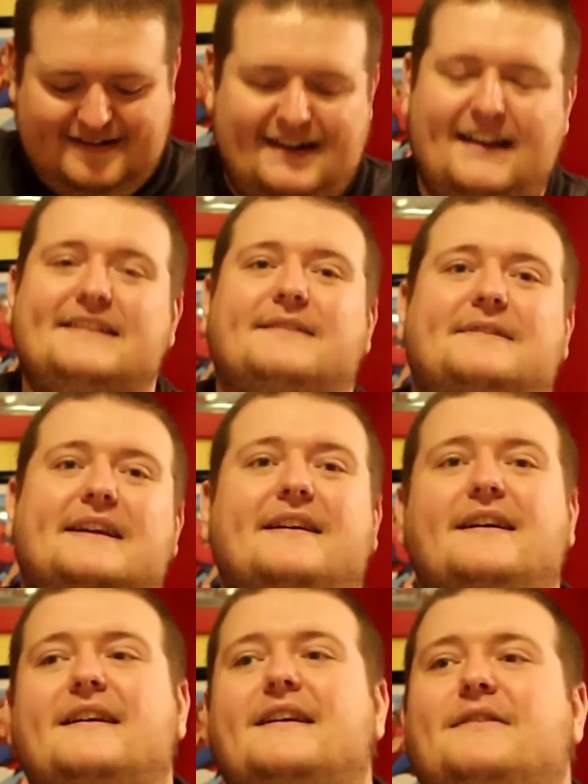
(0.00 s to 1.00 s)
That's something
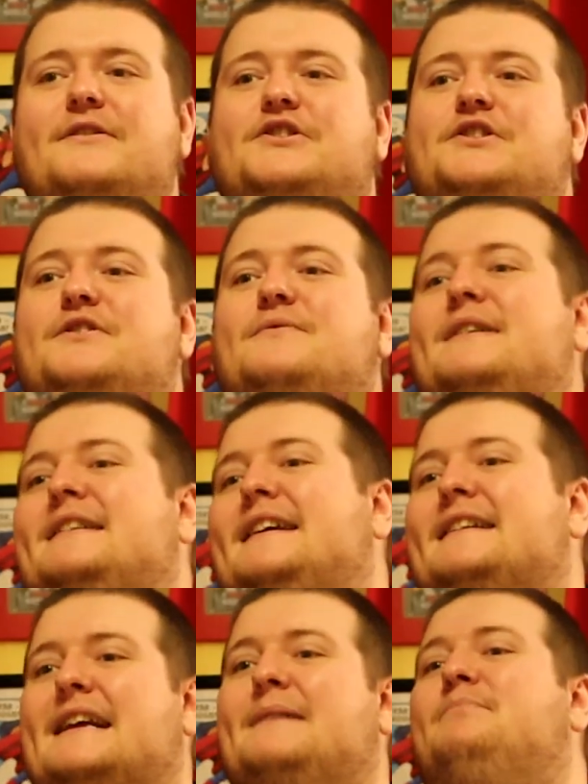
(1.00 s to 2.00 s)
we should do one day.
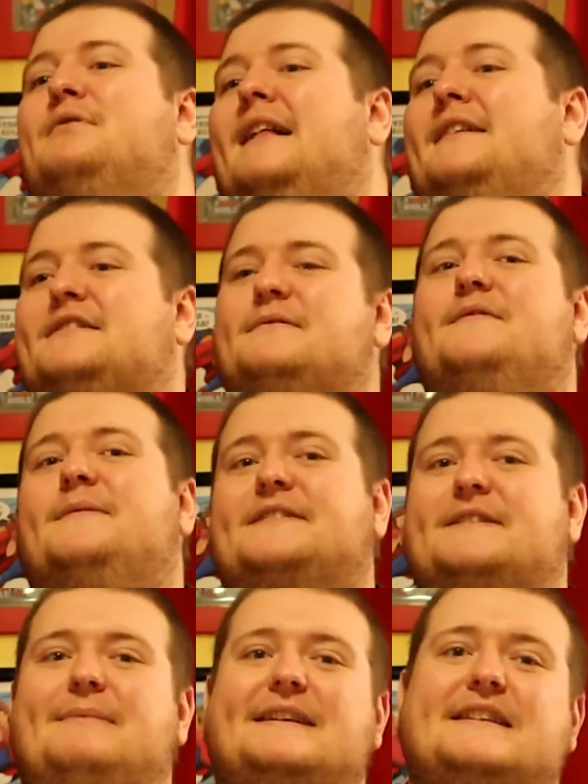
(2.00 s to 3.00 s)
Is like pull out some of
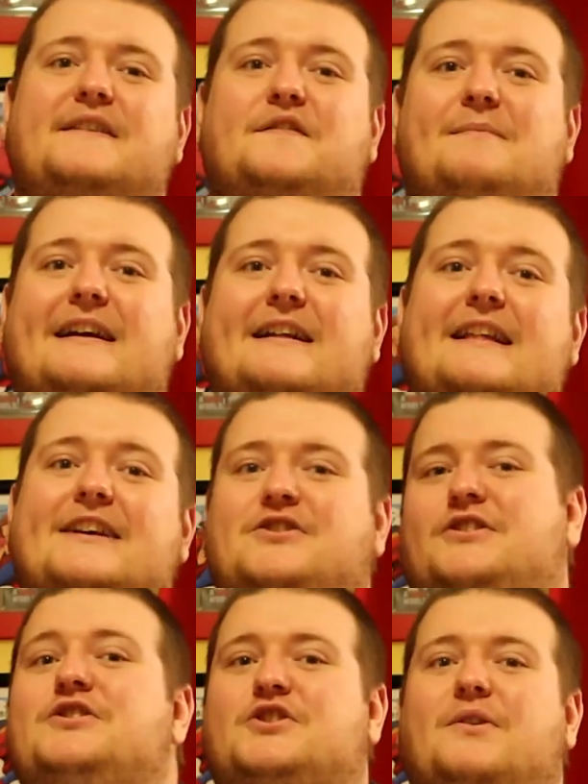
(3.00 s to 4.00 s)
my stuff from my
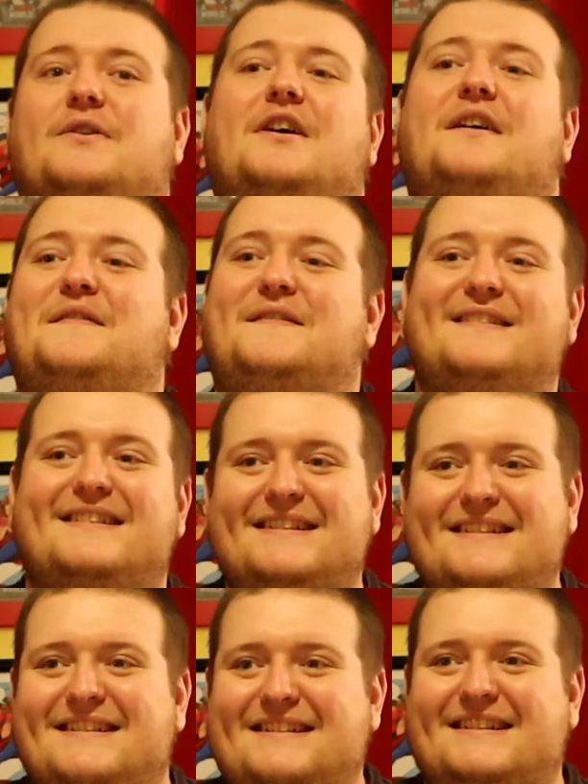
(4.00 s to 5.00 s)
collection and show it off.
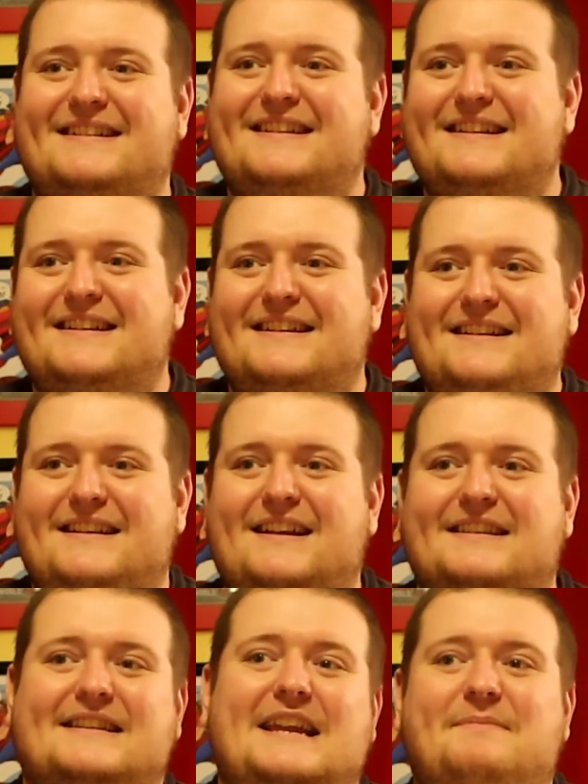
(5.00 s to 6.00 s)
A
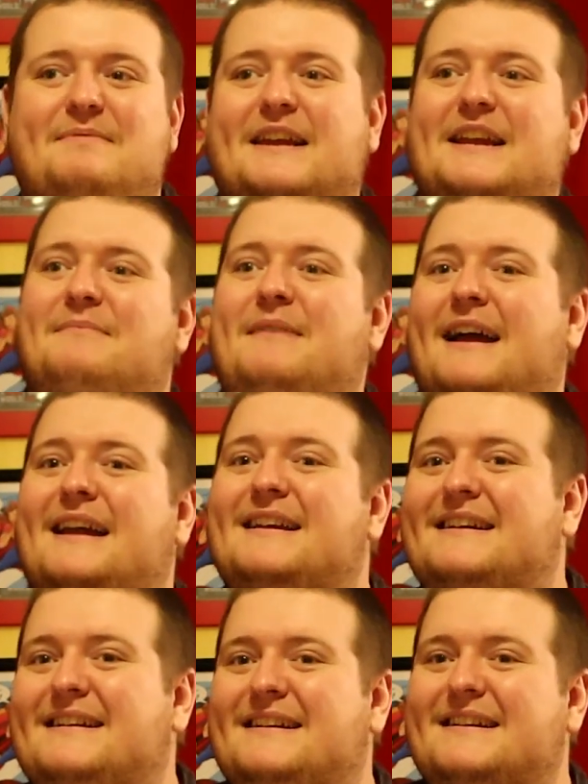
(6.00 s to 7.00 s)
sneak peek into my
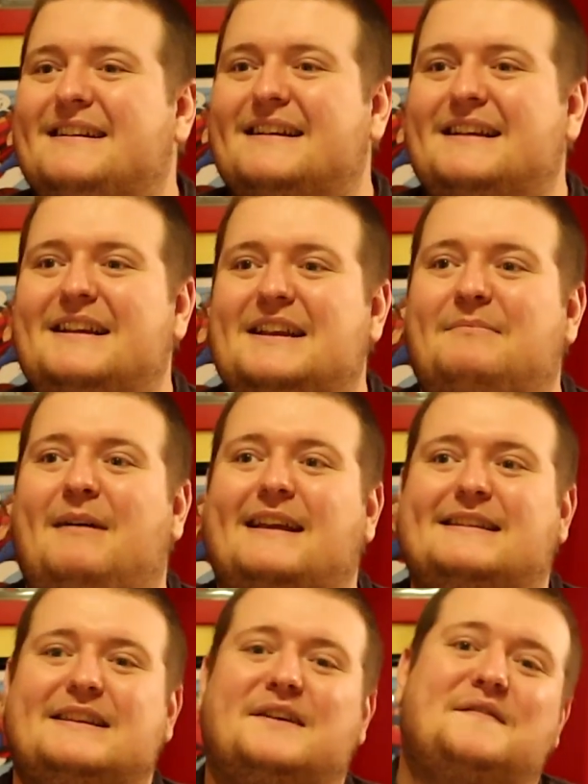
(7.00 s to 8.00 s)

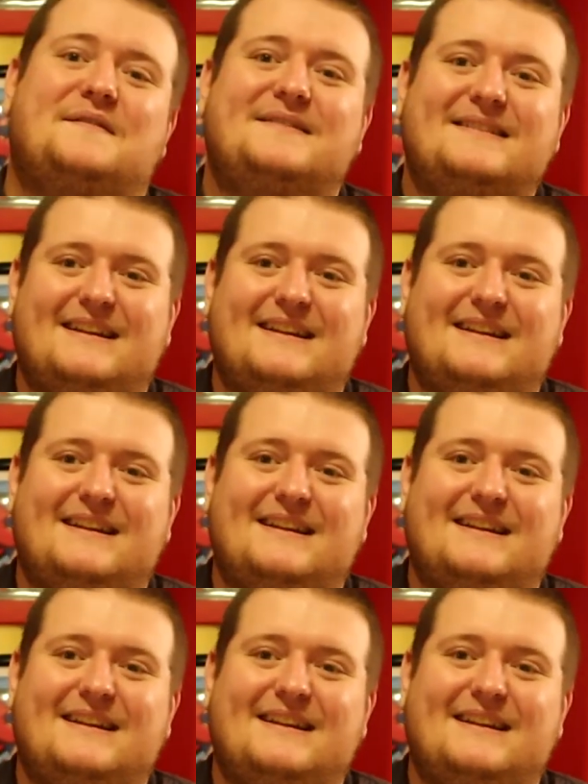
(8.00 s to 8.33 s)
stuff.